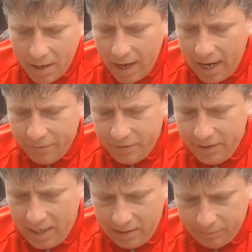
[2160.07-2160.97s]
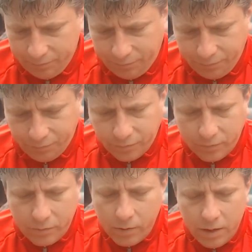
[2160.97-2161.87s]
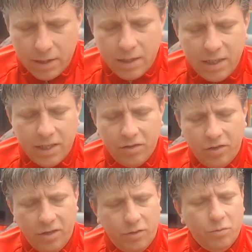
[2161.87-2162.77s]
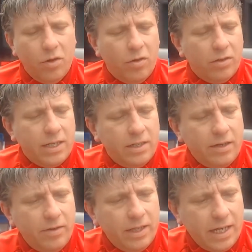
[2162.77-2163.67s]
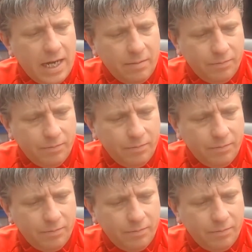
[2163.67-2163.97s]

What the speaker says: after that. This is unusual, not necessarily the game.